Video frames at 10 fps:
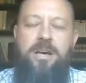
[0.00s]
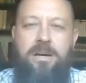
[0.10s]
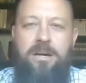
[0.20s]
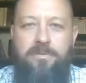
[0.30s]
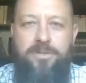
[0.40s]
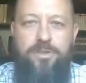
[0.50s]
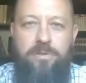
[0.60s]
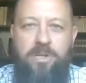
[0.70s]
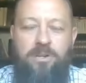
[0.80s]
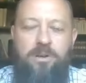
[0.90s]
of
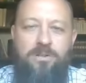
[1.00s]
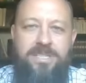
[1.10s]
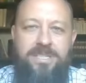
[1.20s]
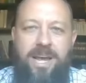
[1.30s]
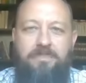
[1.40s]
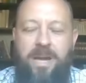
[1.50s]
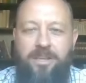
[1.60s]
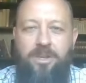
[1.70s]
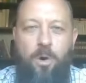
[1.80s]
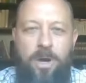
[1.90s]
serving alongside
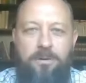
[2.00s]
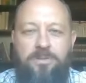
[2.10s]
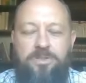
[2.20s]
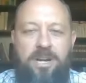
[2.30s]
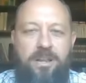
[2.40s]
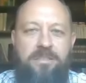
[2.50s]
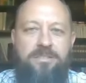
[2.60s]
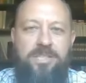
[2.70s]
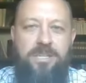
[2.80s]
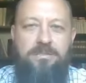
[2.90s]
my co-elder,
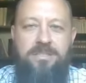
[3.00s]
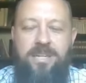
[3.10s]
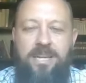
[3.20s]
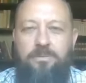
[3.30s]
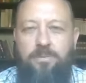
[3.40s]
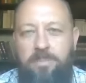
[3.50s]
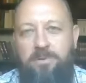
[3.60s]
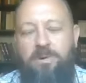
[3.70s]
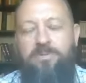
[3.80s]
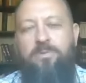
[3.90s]
Jonathan Shelton, at the
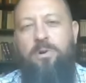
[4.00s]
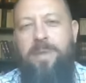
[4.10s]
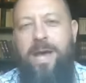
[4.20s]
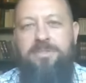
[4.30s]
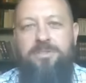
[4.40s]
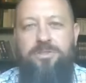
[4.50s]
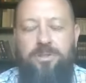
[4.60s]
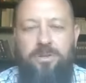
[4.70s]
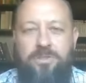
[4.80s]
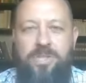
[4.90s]
Remnant Reform Baptist
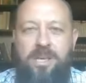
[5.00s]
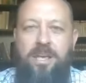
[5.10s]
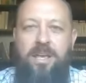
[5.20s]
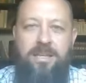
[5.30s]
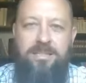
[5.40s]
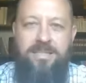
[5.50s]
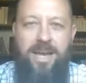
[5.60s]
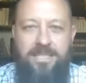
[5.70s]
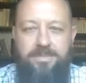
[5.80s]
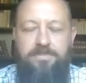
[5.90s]
Church in
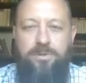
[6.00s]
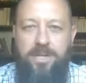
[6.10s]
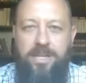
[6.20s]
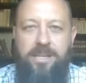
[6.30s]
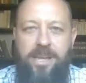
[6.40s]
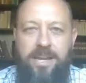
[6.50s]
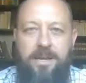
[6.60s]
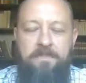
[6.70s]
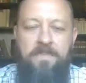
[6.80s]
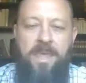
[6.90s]
Scottsburg, Indiana.